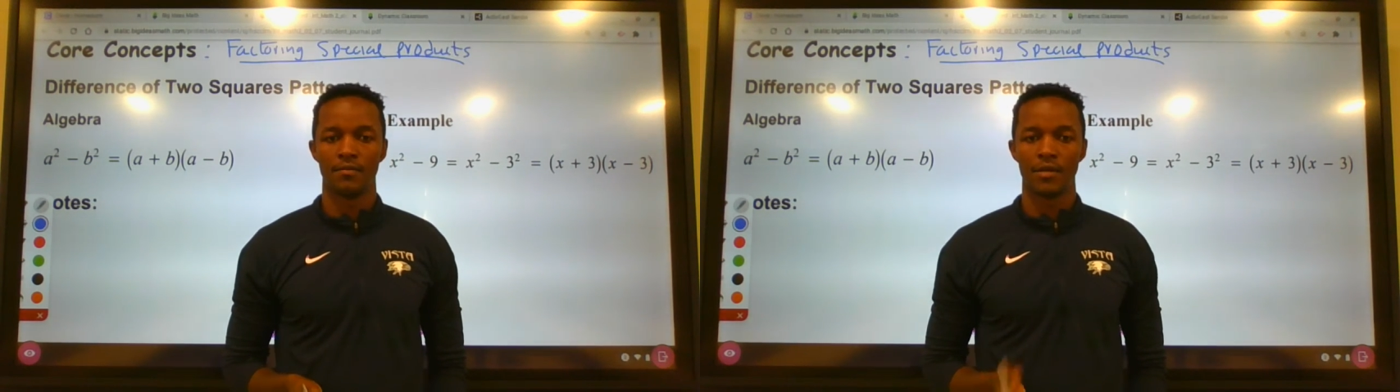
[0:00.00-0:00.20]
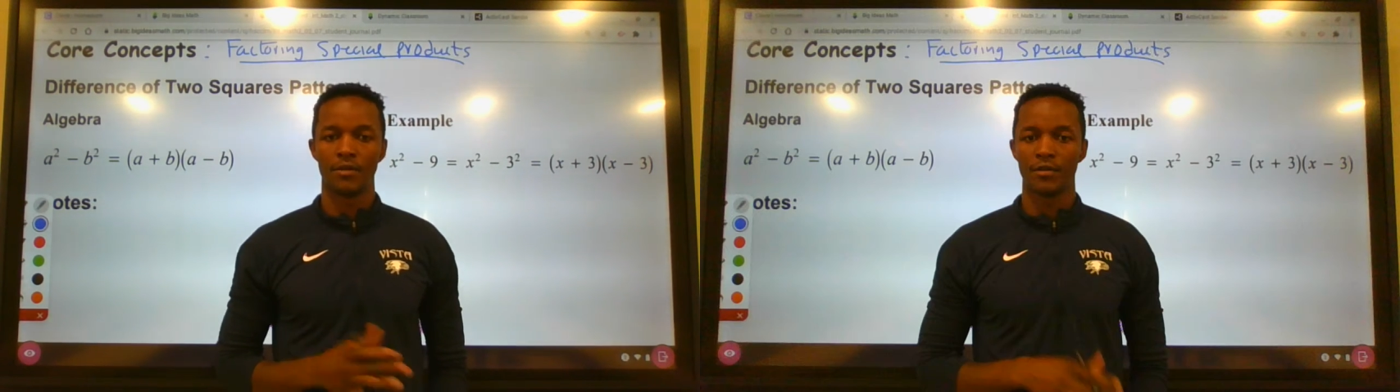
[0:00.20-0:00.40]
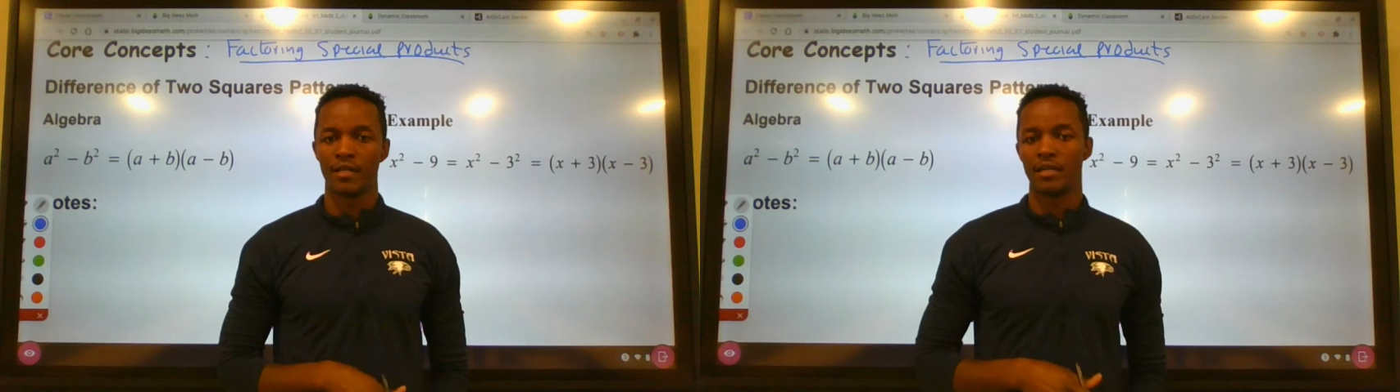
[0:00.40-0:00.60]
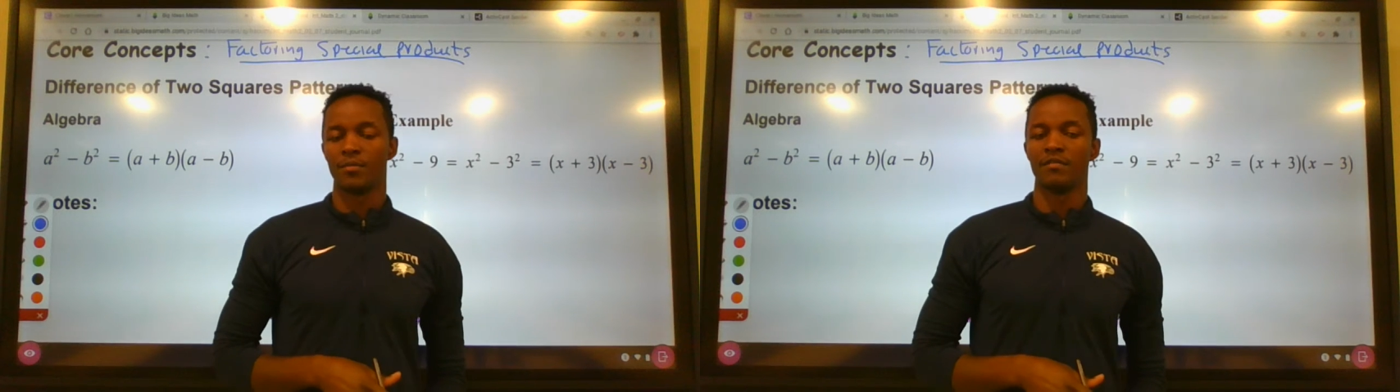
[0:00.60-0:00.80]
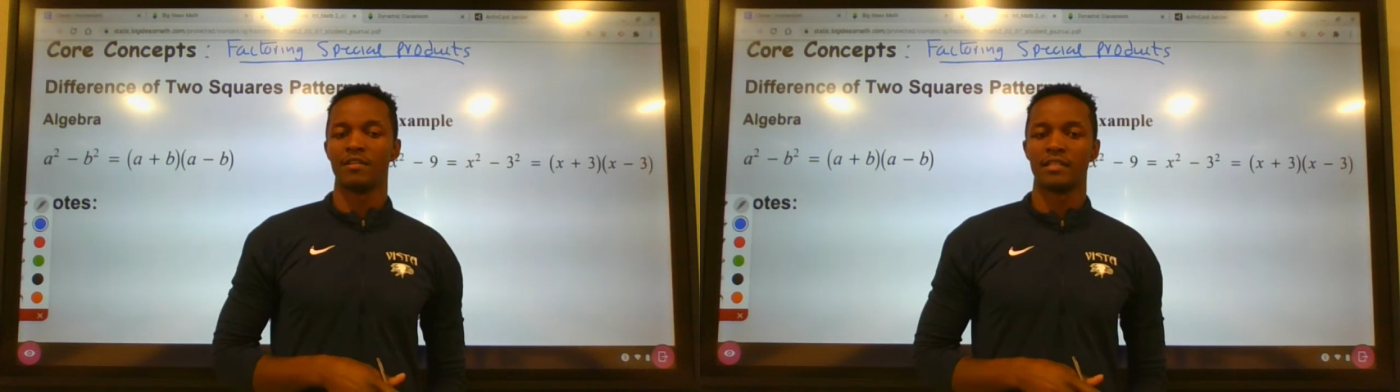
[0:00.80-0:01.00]
Recall that in the
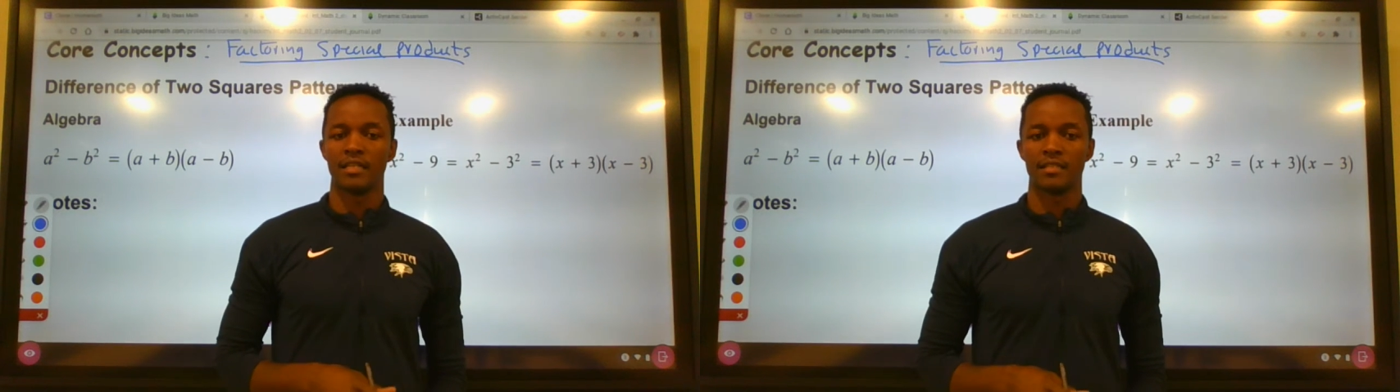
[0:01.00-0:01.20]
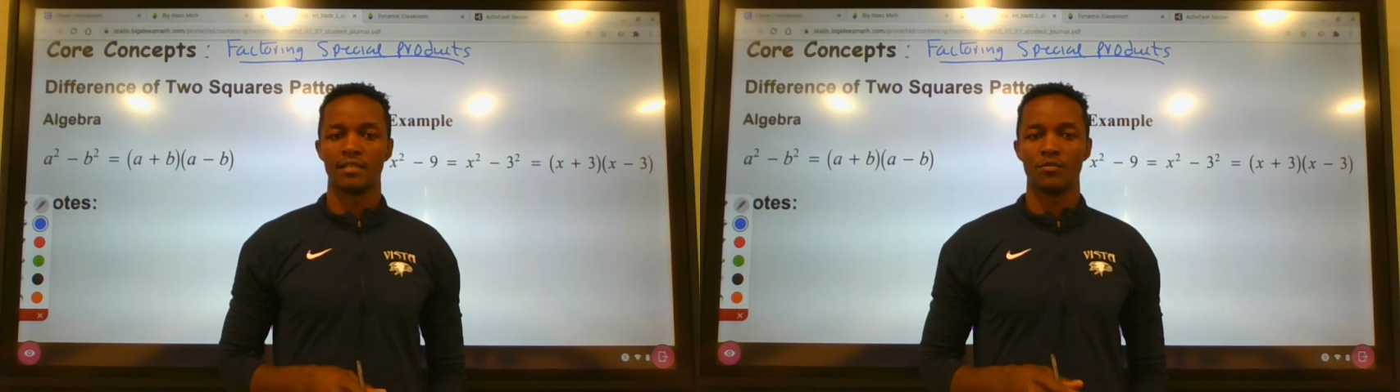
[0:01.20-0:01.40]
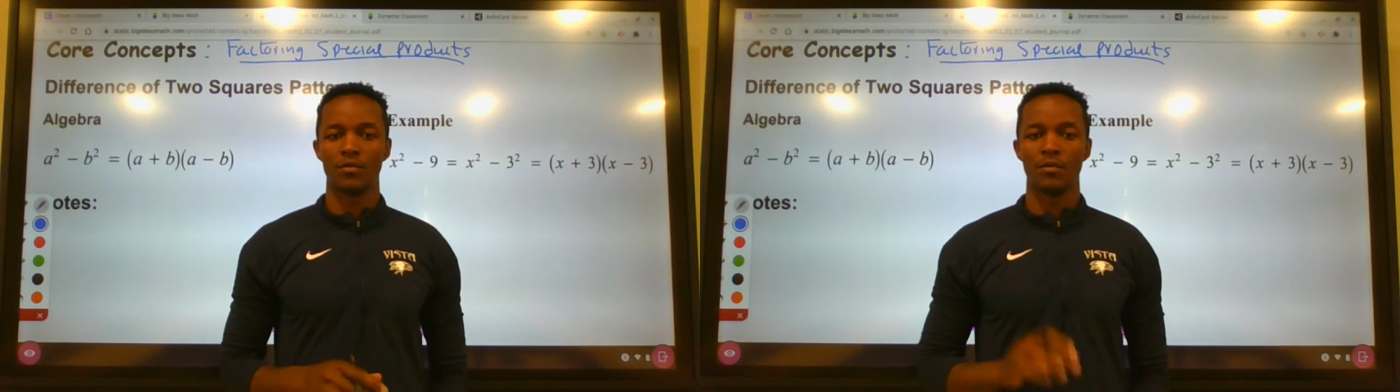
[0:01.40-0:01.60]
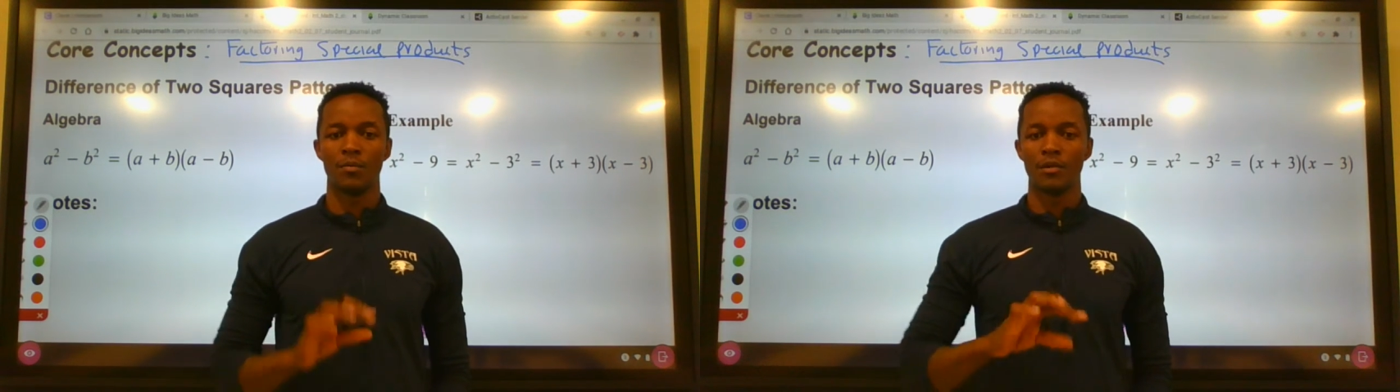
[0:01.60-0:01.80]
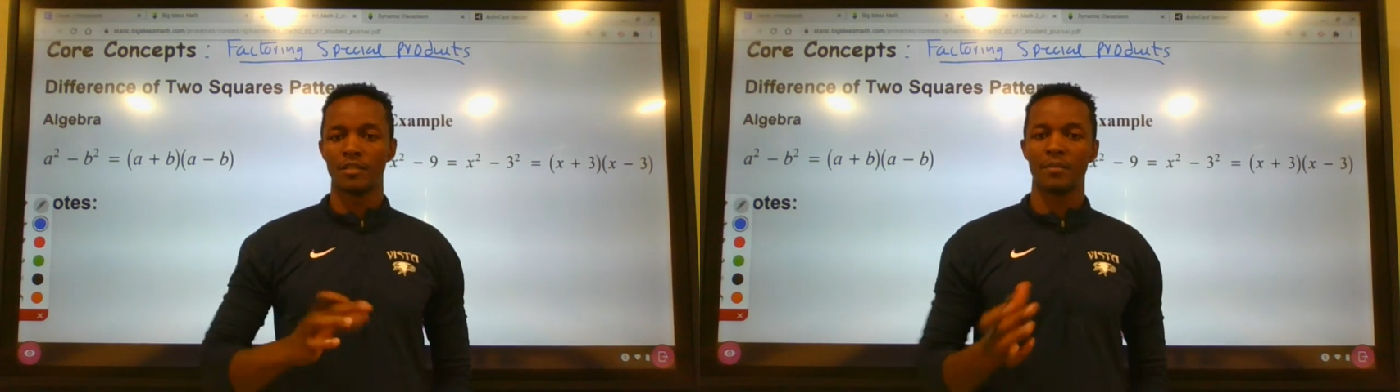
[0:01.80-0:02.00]
previous section we were
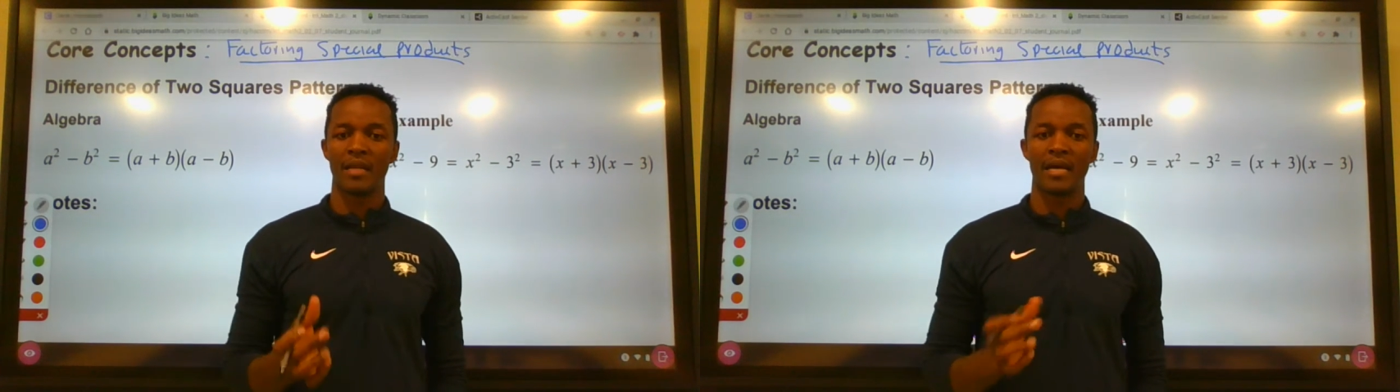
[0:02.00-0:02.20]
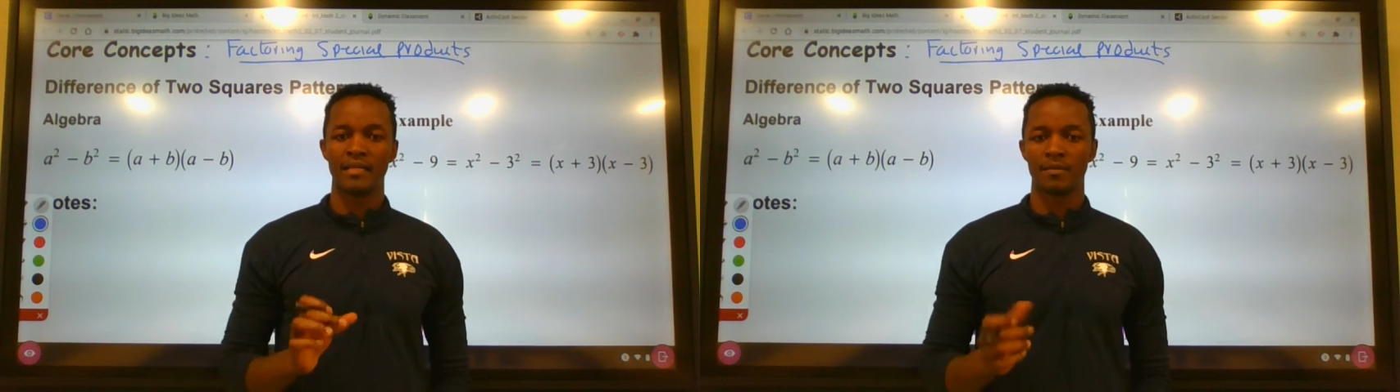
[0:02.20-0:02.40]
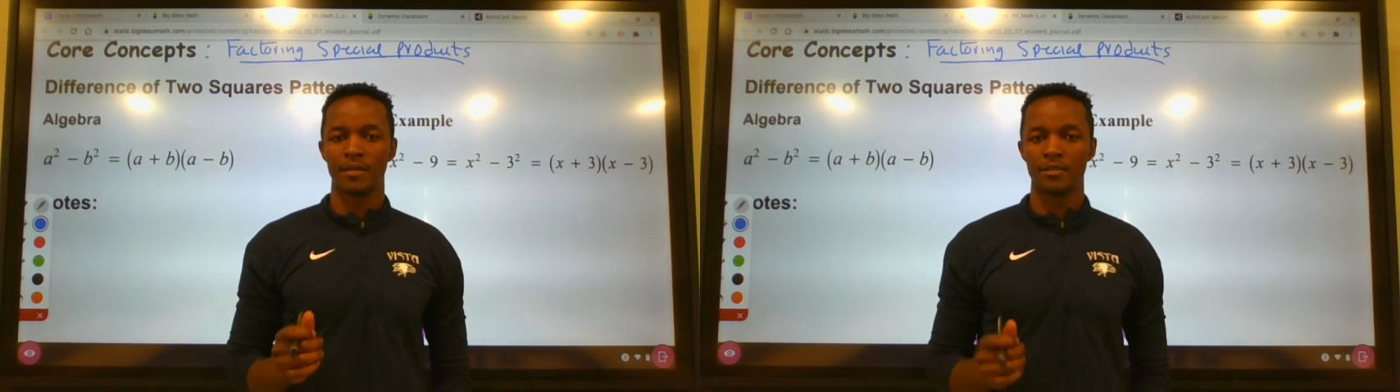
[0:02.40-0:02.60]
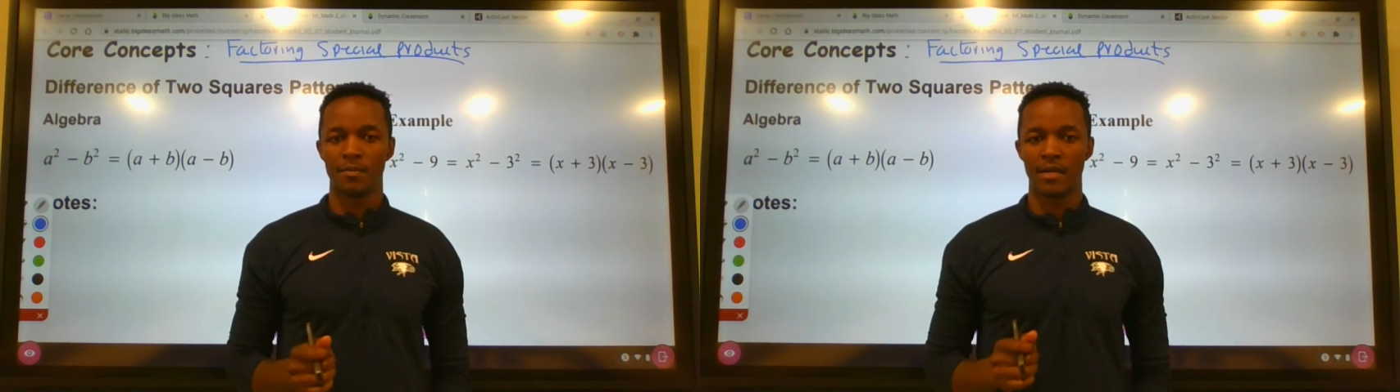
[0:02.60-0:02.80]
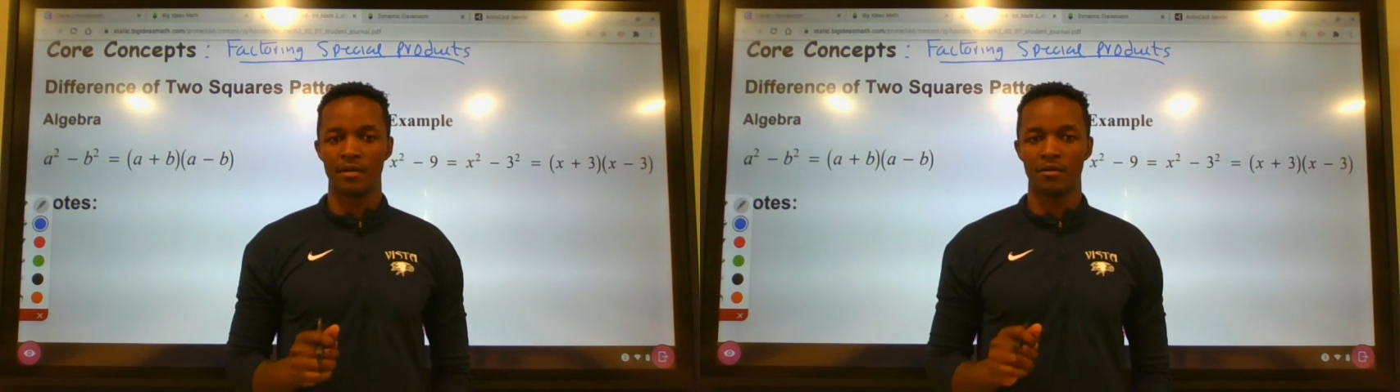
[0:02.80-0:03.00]
multiplying
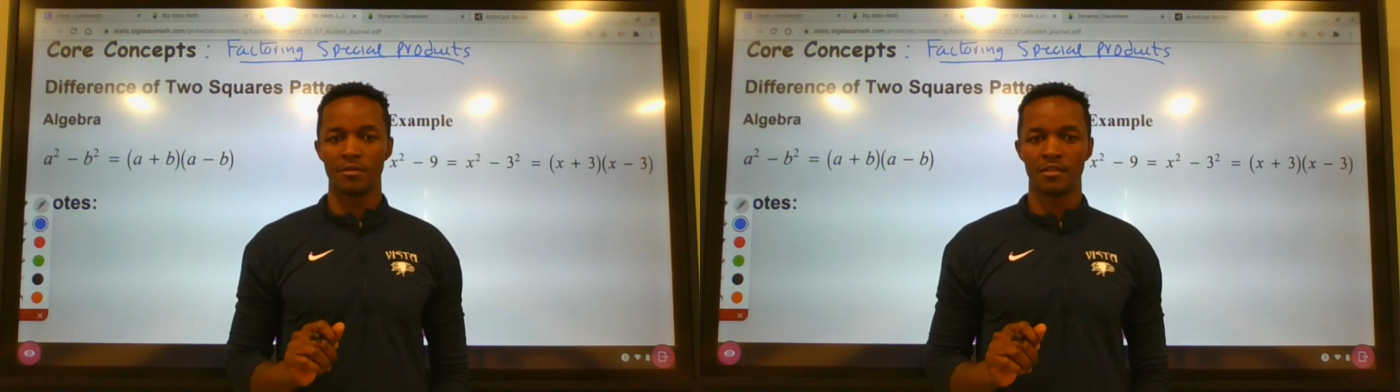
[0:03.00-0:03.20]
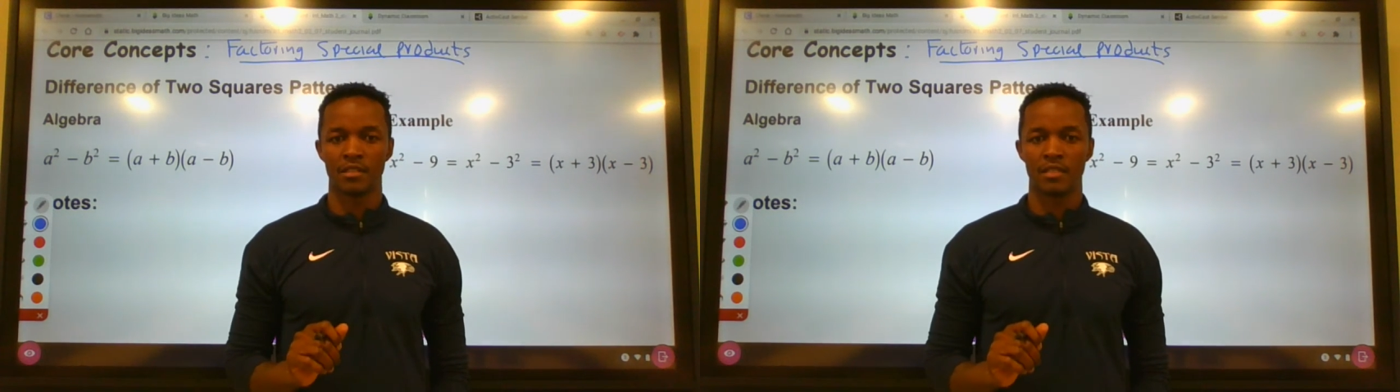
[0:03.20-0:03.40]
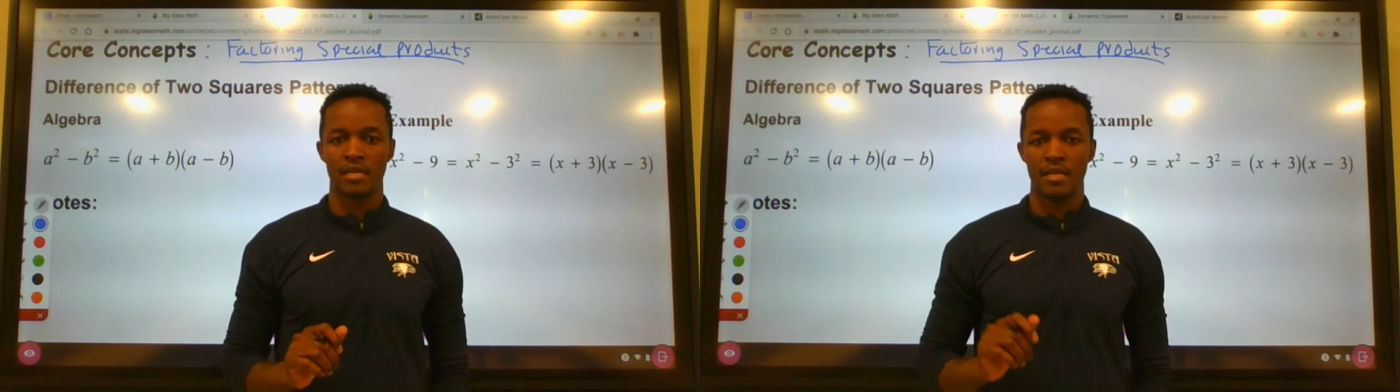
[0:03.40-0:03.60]
special binomials.